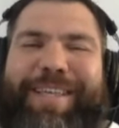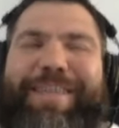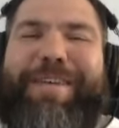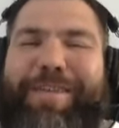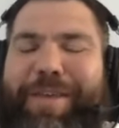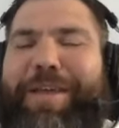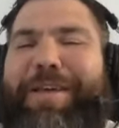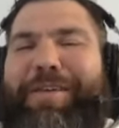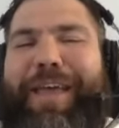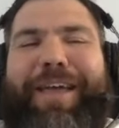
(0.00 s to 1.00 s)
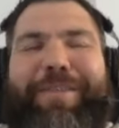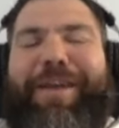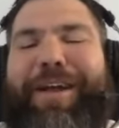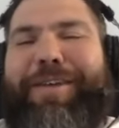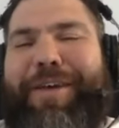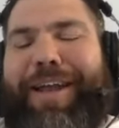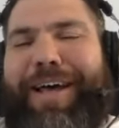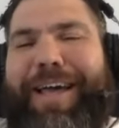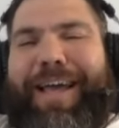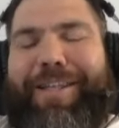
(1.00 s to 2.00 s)
you, get, you, get a, you get
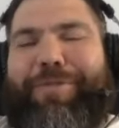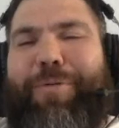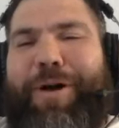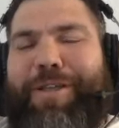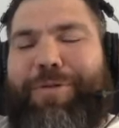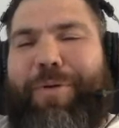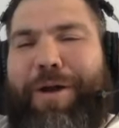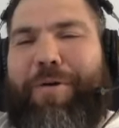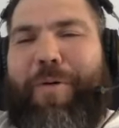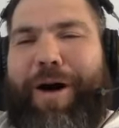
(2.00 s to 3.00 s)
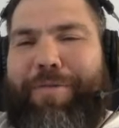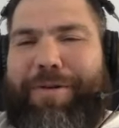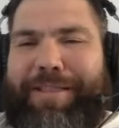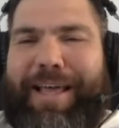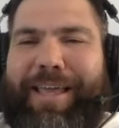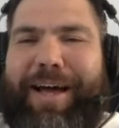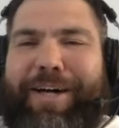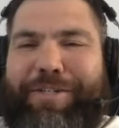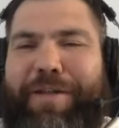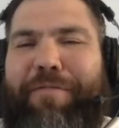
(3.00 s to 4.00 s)
a I got 2021 with like you got
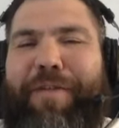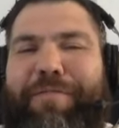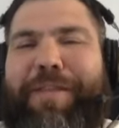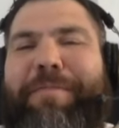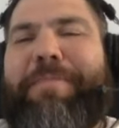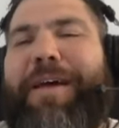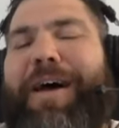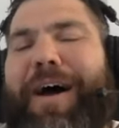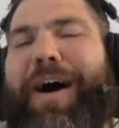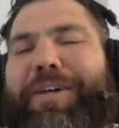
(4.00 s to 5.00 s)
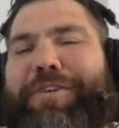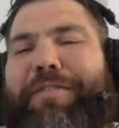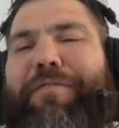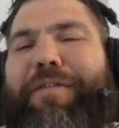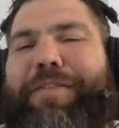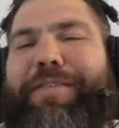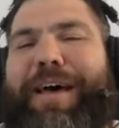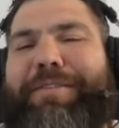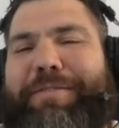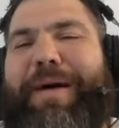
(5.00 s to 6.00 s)
road rough for a while.
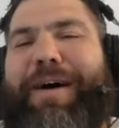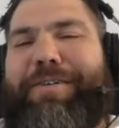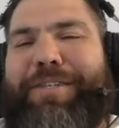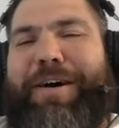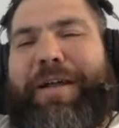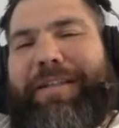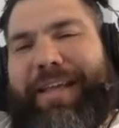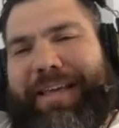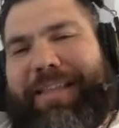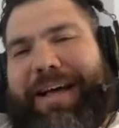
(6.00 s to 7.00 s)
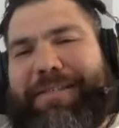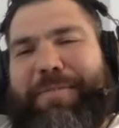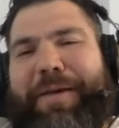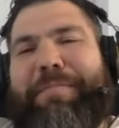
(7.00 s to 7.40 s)
150,000 miles on it. Like that's me.